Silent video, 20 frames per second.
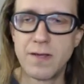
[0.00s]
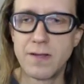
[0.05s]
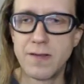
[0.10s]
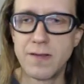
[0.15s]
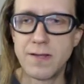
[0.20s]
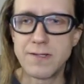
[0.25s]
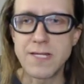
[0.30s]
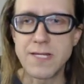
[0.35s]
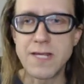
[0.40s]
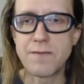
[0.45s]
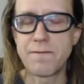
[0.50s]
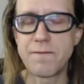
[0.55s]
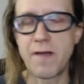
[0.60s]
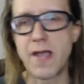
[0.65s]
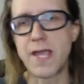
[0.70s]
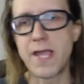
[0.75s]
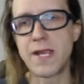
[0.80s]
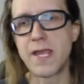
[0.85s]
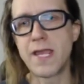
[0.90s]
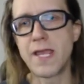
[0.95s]
the
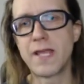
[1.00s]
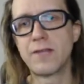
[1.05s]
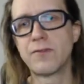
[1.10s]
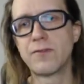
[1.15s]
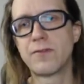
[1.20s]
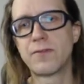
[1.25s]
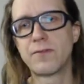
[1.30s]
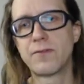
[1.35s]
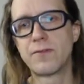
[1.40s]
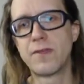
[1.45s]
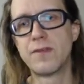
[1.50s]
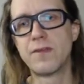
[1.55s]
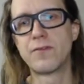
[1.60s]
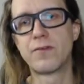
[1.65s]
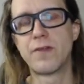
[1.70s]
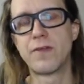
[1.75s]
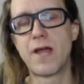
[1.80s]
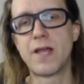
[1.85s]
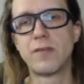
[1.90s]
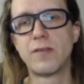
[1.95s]
definance,
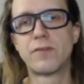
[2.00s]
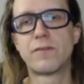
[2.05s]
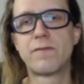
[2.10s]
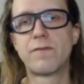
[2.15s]
centralized